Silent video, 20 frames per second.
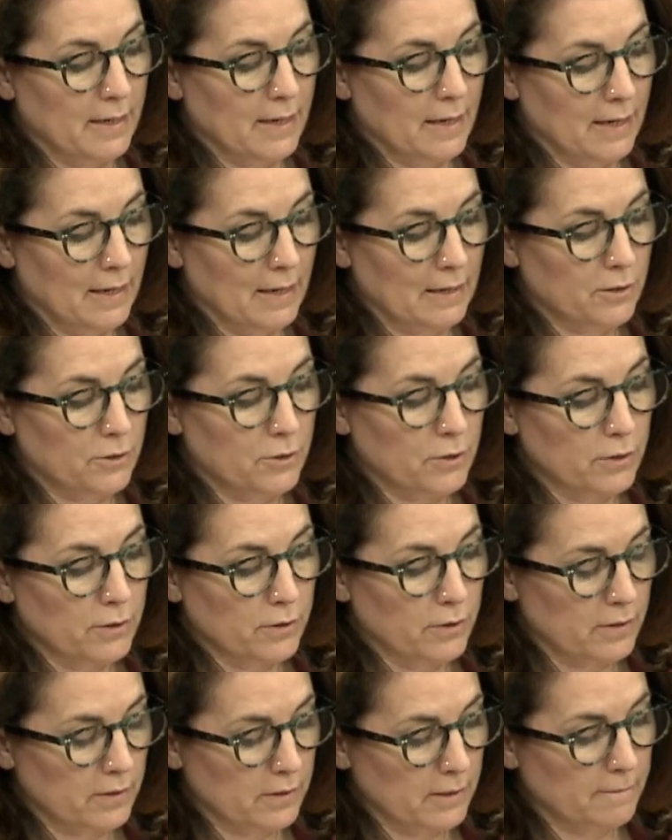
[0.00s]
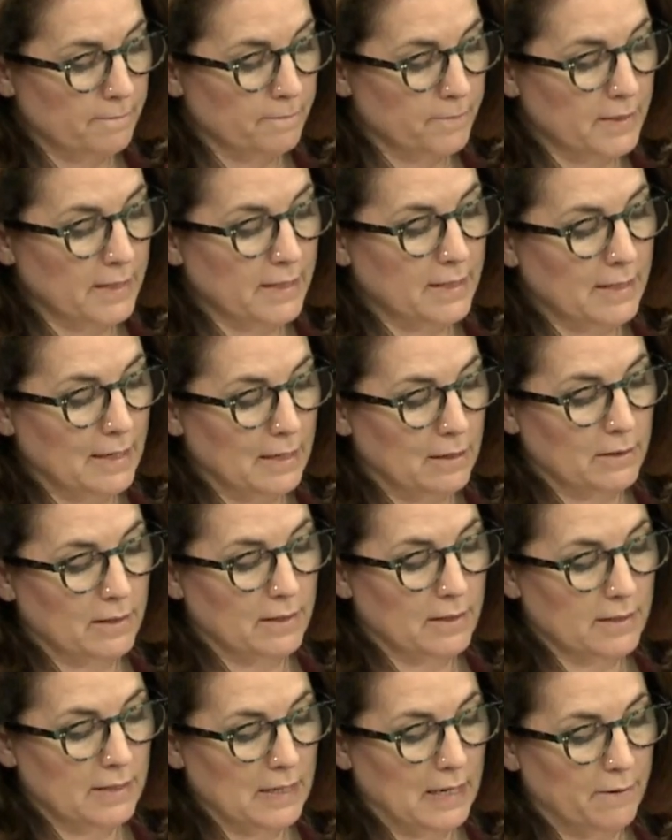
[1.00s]
hard truths detailed in
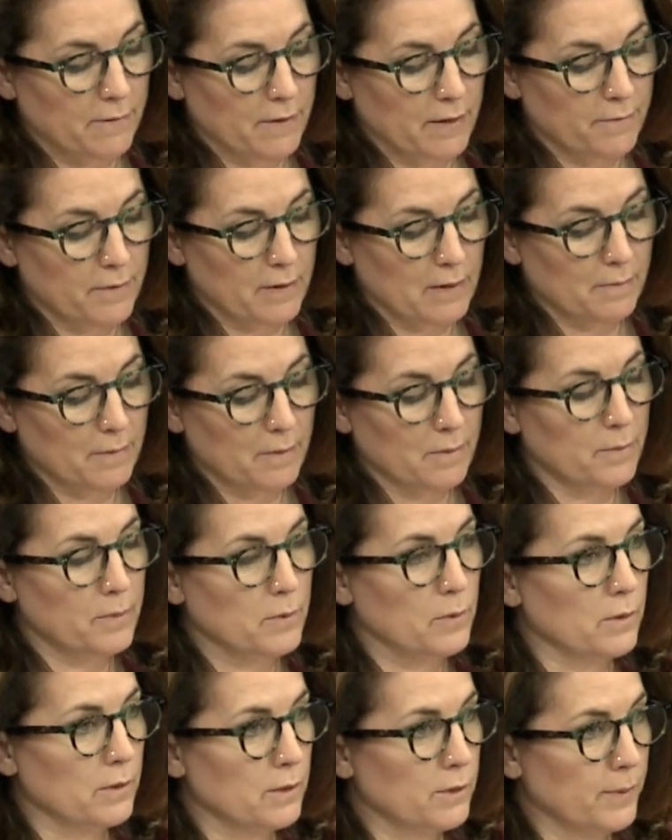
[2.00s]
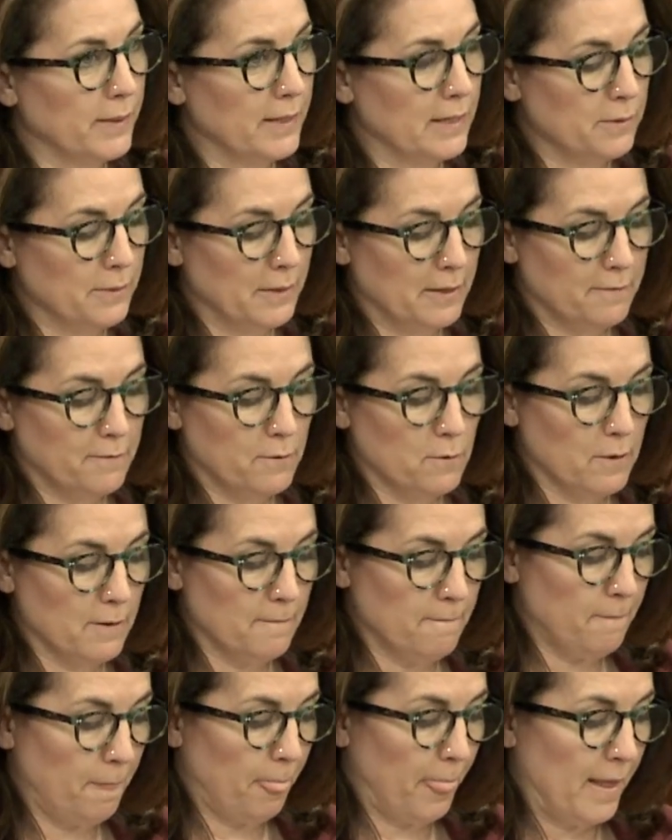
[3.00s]
the State of the Environment Report 2024.
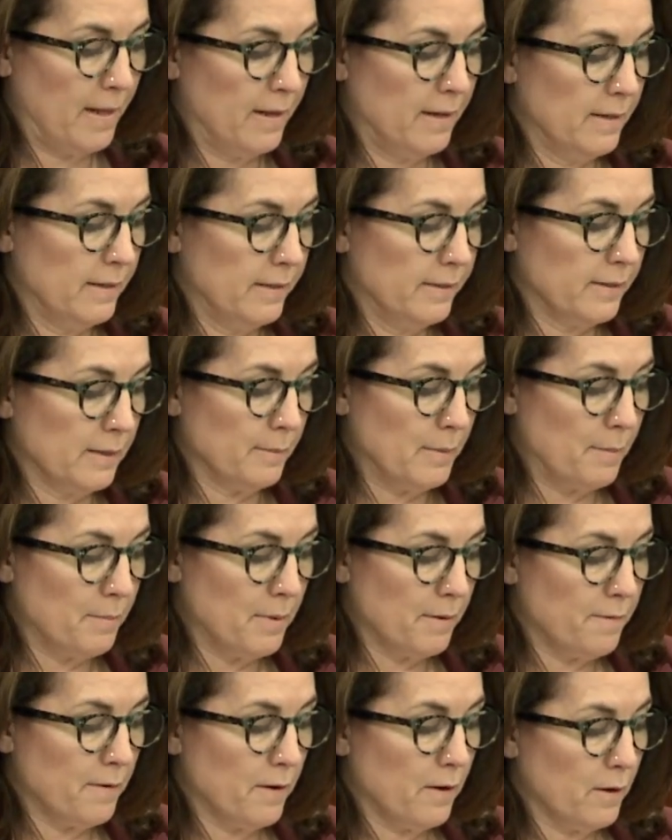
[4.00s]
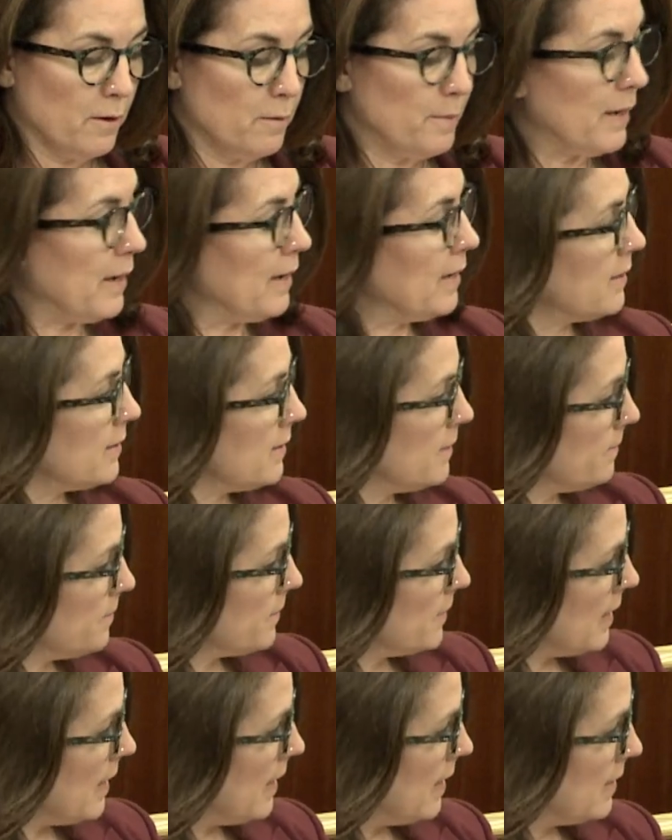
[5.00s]
The member for Hobart
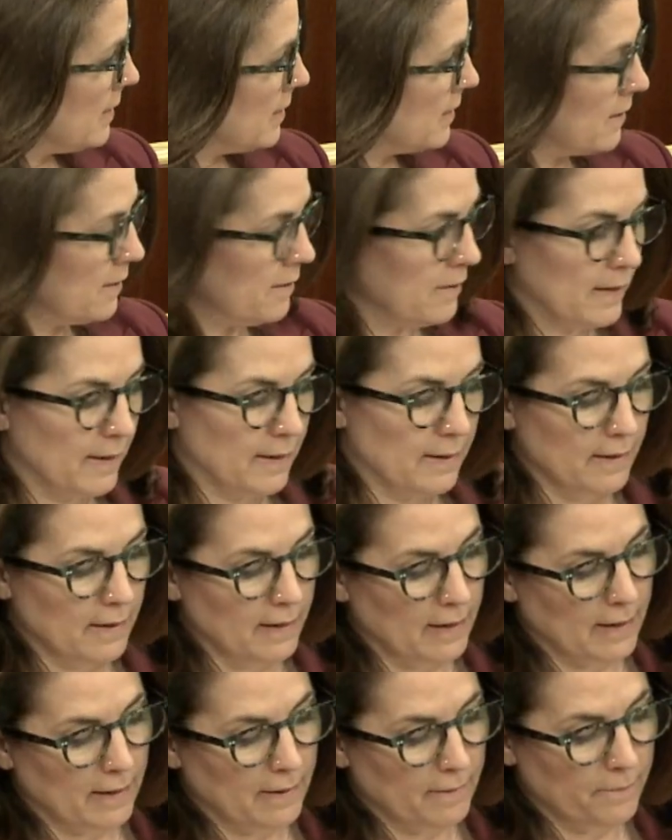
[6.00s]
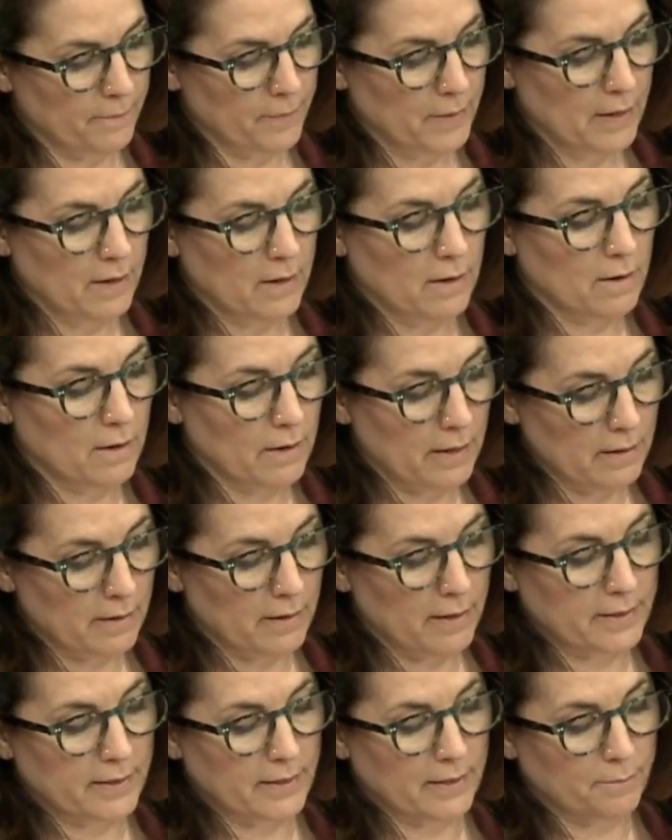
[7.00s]
has
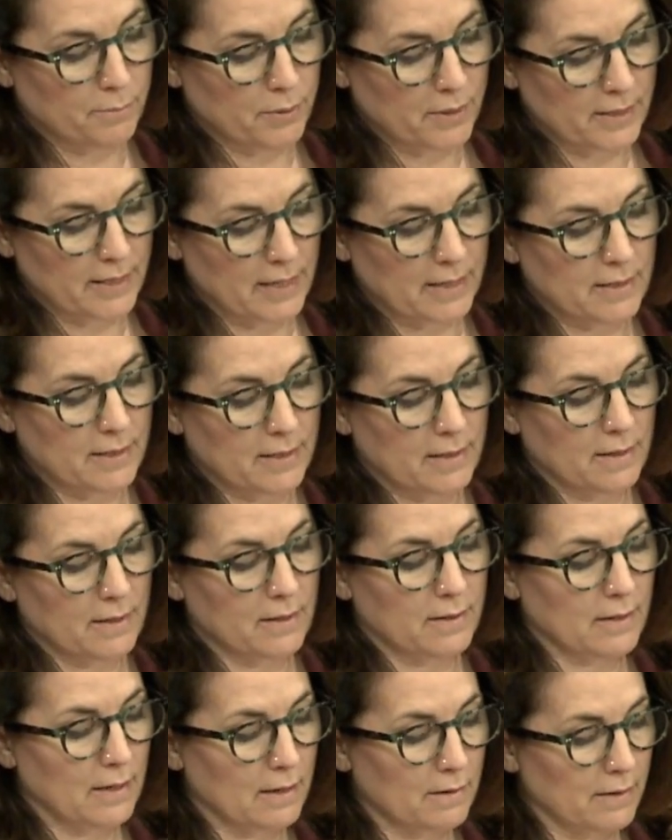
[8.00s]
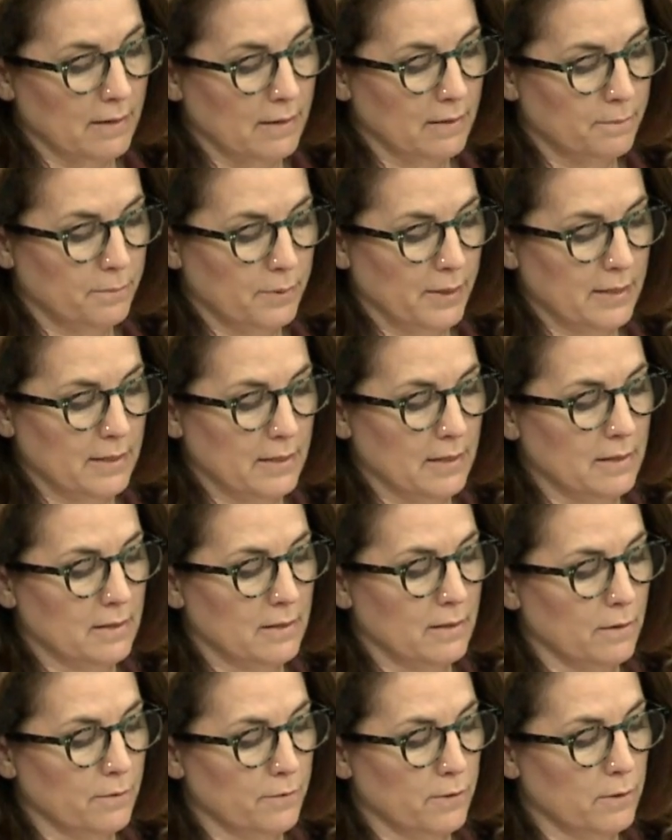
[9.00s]
highlighted and presented a thorough precis
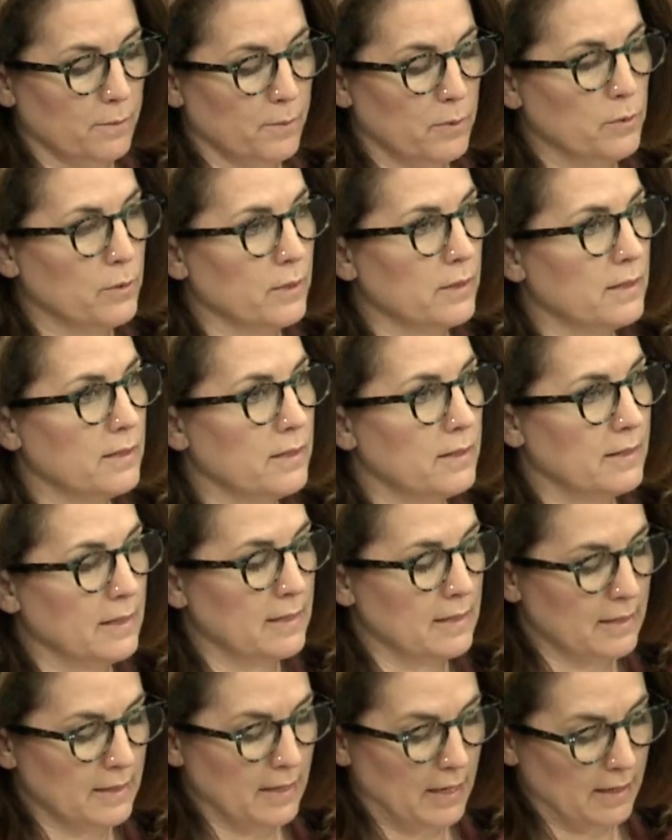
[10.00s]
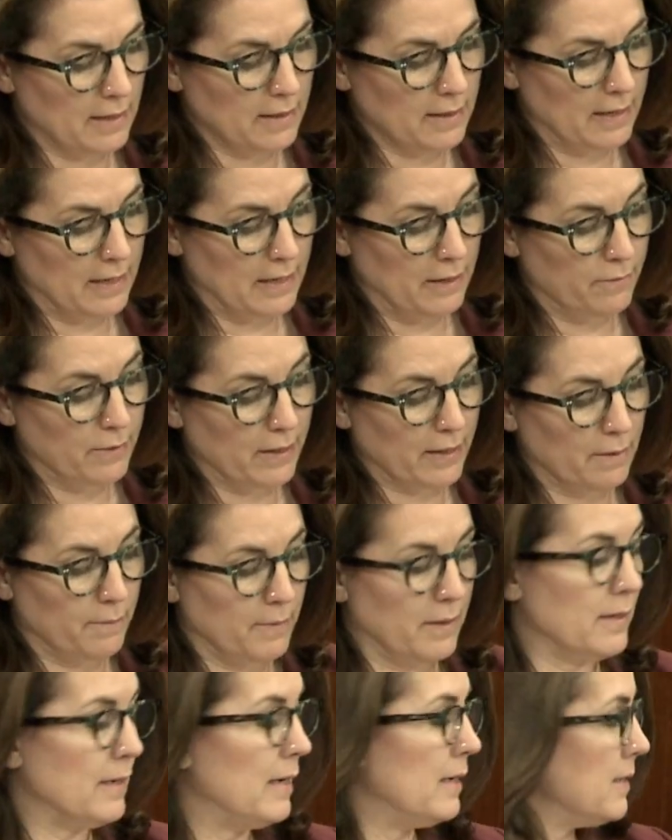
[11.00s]
of the report's 16 key
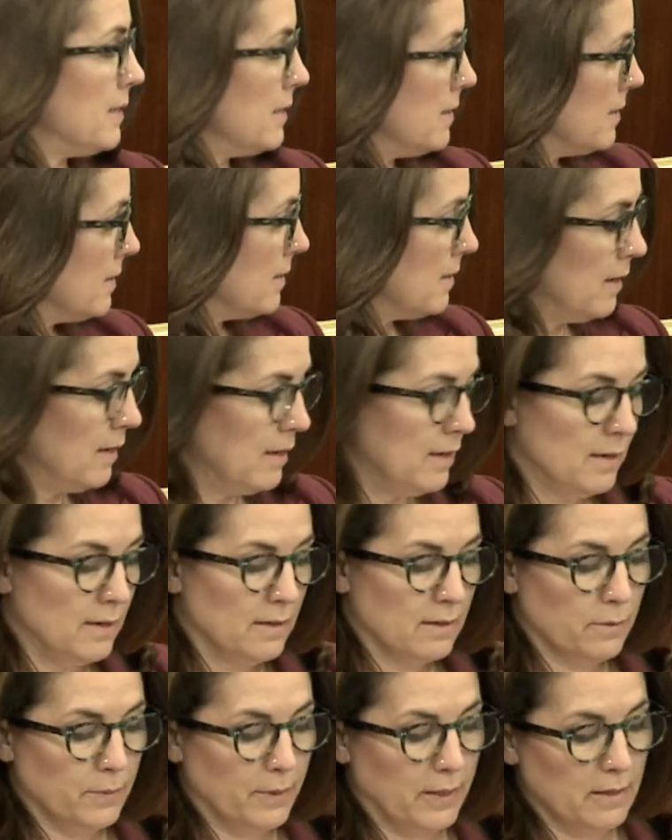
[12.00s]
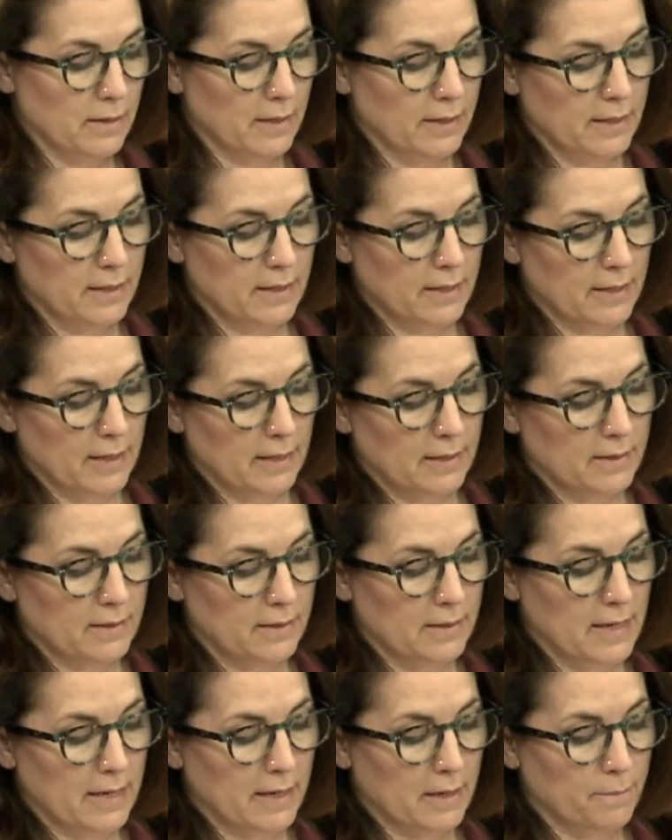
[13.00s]
recommendations, 29 indicators
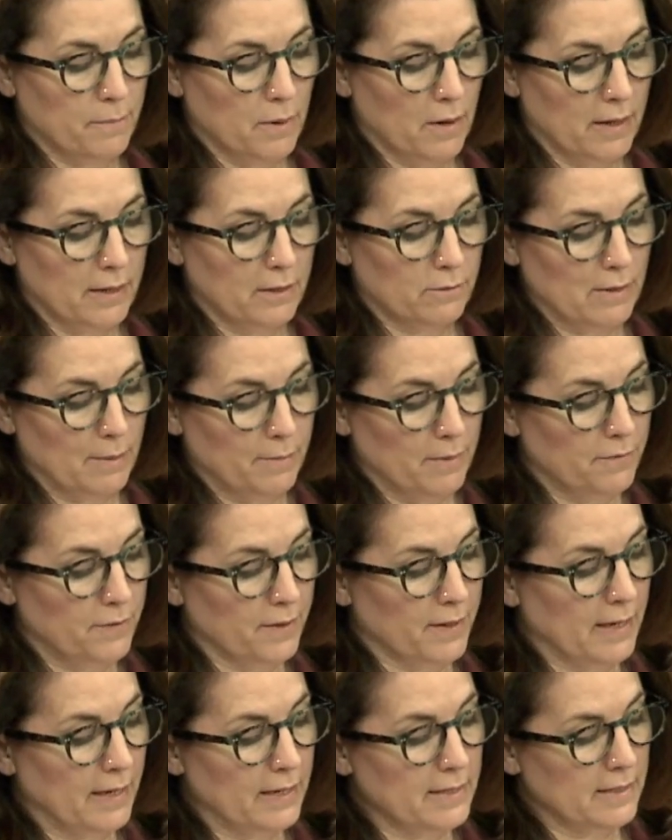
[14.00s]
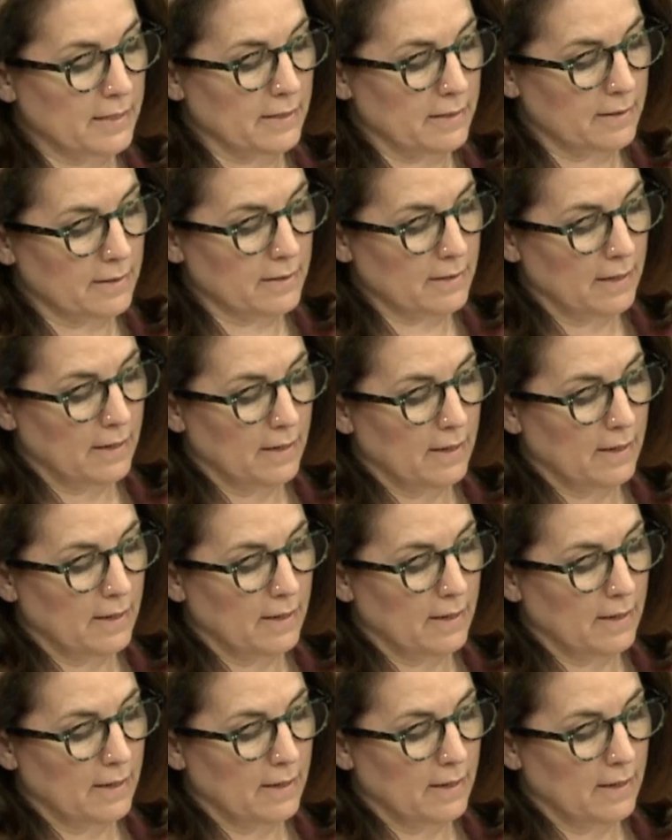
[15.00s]
and their combined ramifications,